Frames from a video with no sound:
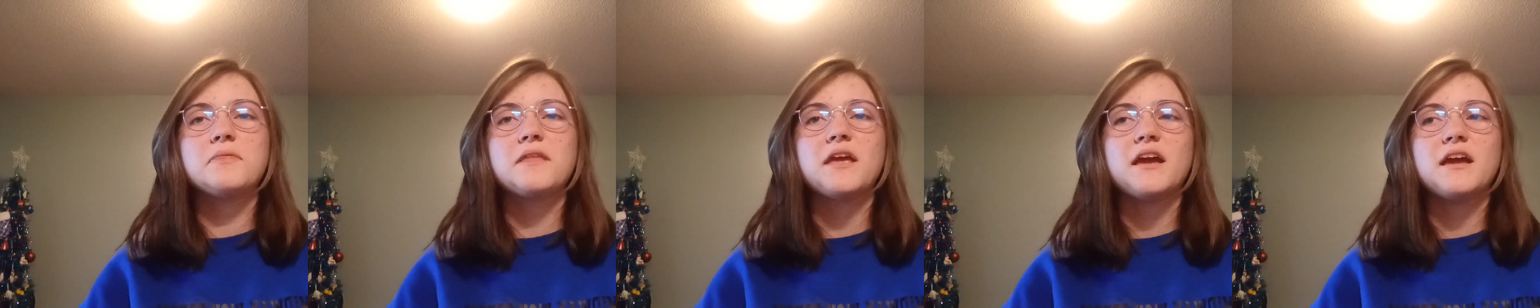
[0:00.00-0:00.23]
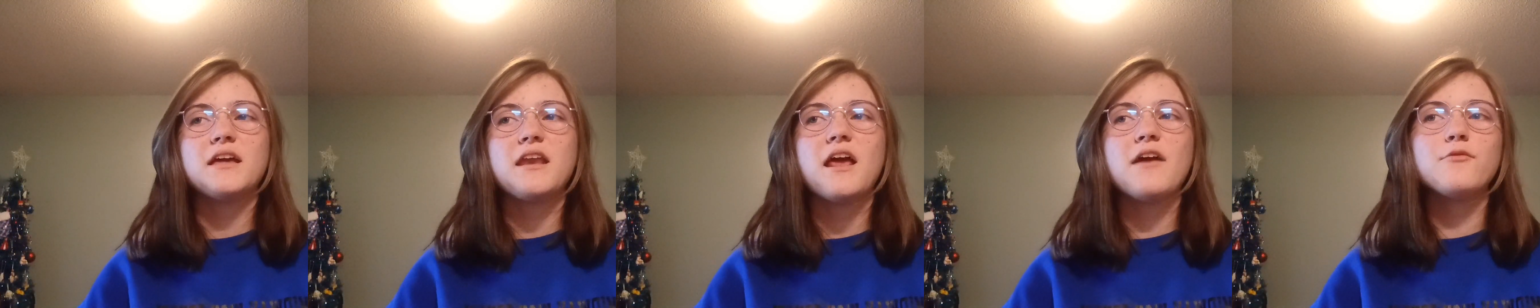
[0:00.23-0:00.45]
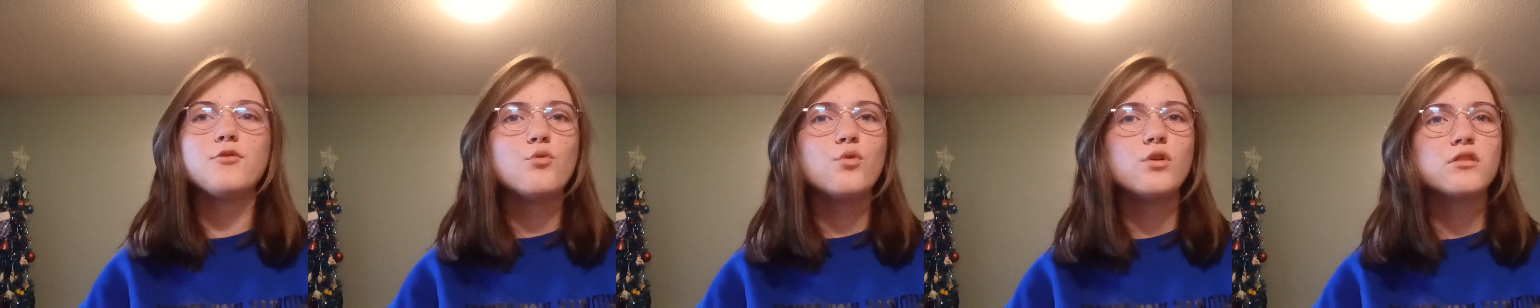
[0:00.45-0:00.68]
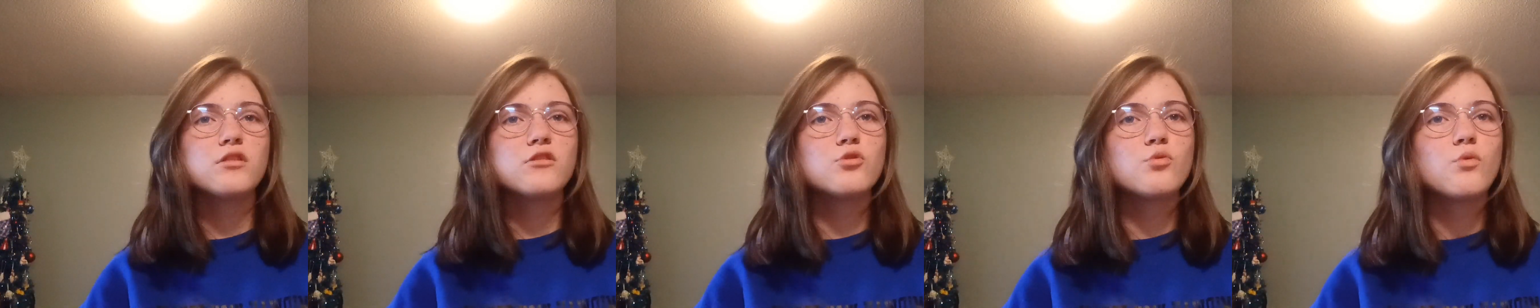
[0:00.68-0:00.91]
And every
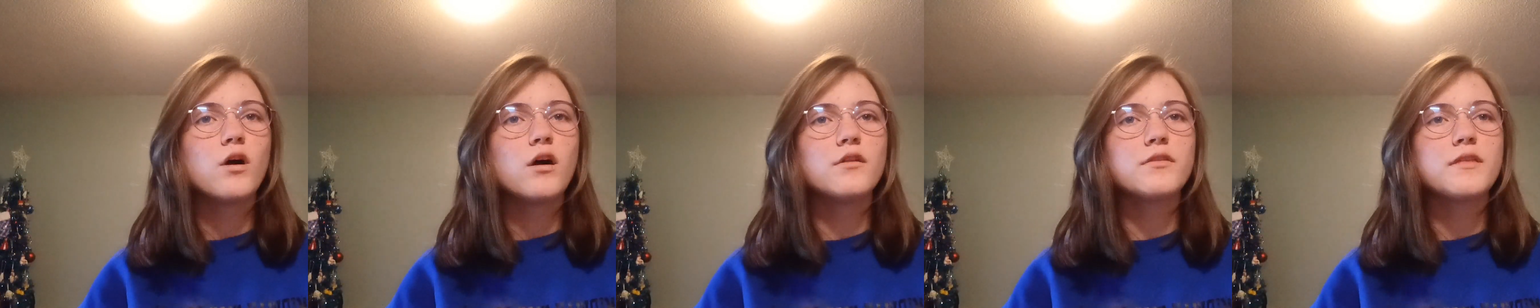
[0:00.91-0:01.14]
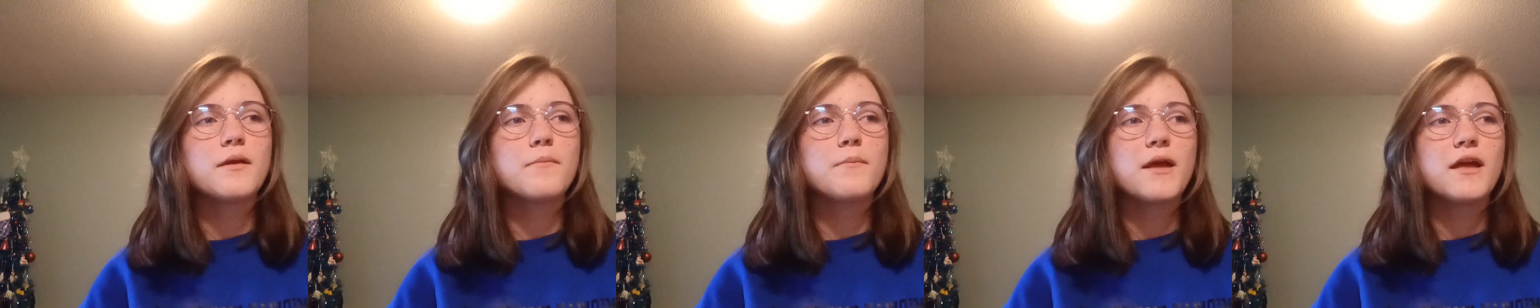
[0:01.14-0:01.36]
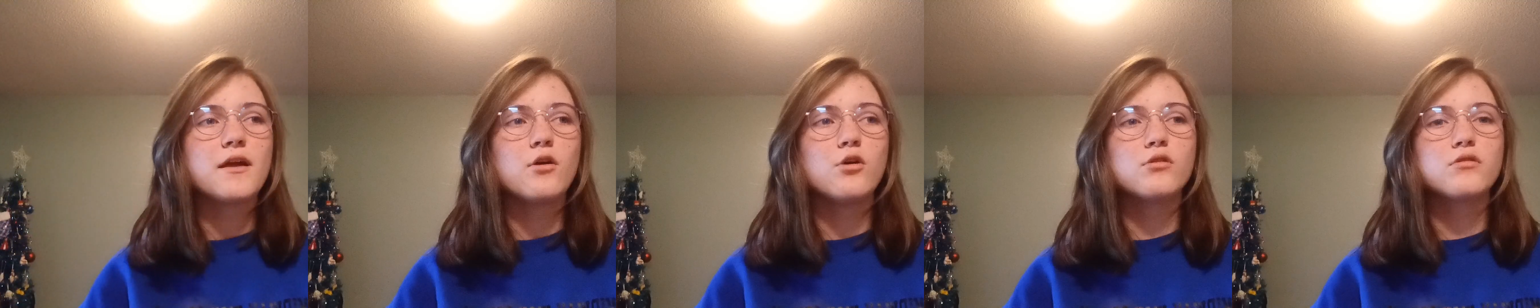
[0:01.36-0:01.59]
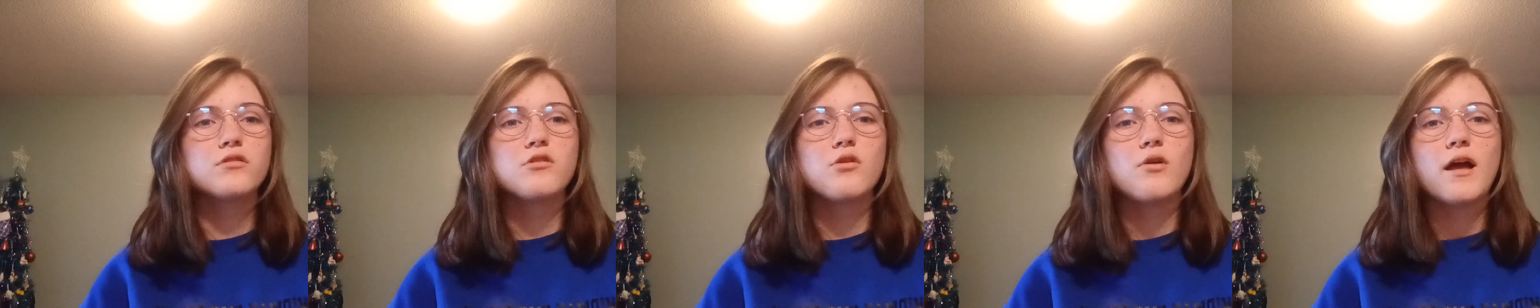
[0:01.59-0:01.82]
once in a while, they may
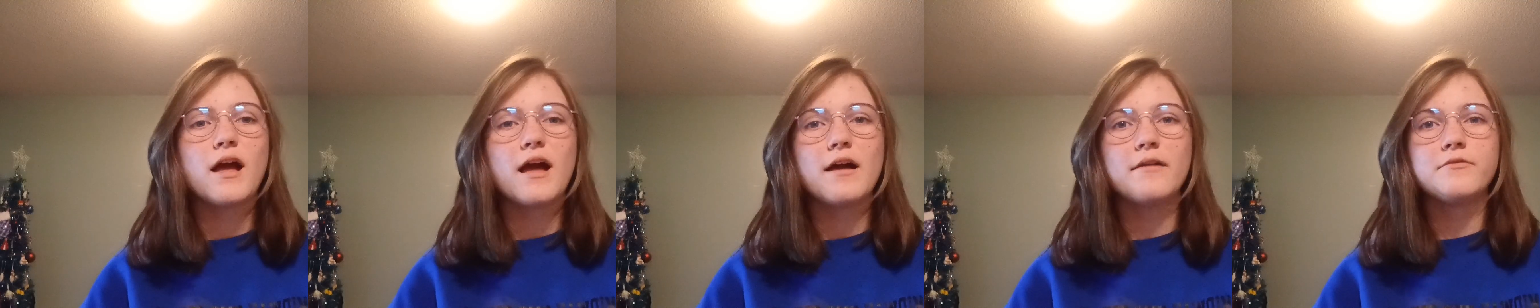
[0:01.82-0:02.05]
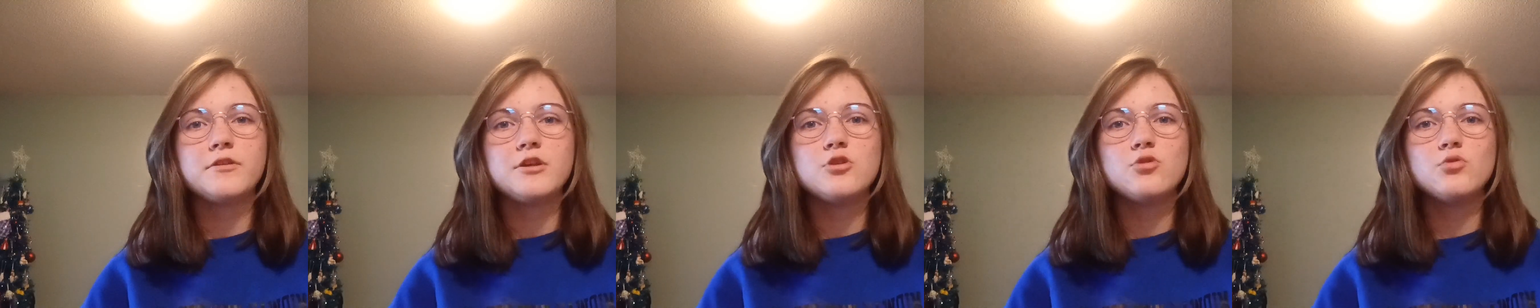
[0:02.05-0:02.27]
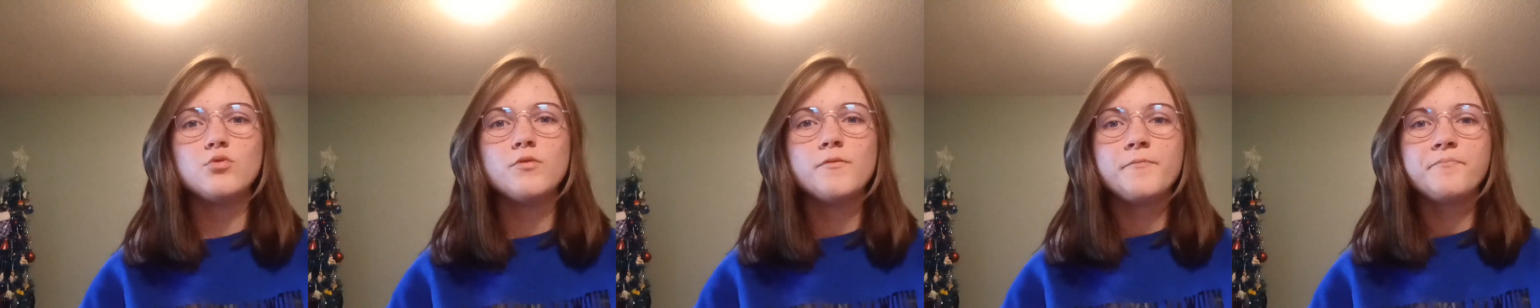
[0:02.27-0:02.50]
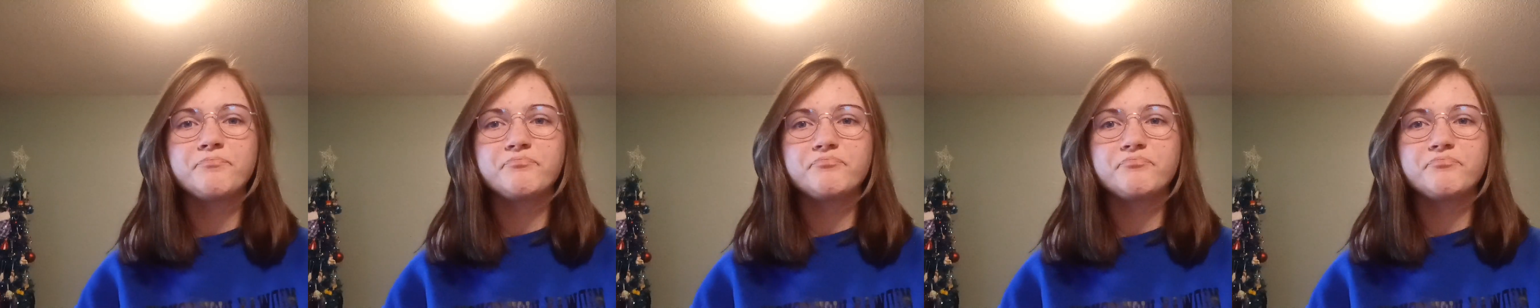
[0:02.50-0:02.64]
also have you